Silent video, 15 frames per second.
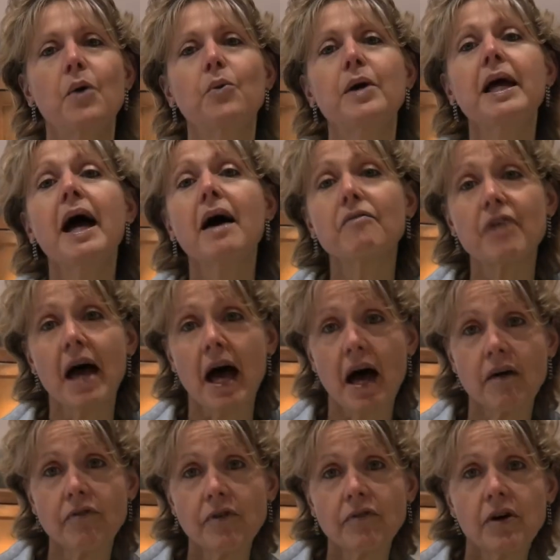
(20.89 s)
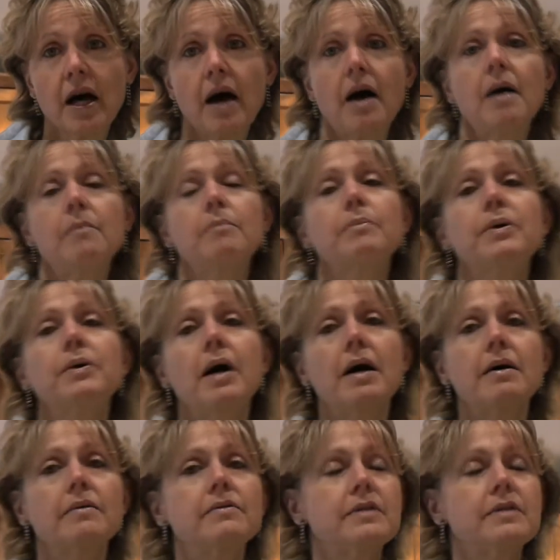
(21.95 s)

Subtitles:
We have a half a cup of